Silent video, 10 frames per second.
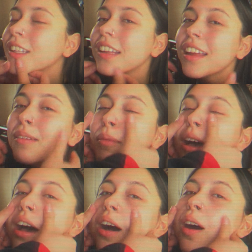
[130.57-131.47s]
But
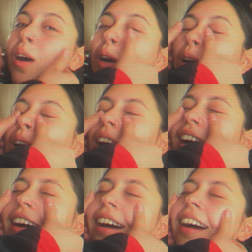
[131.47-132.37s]
anyways, you basically
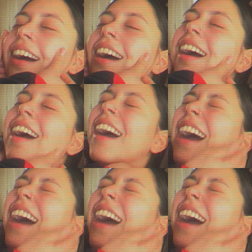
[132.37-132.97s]
just want to apply it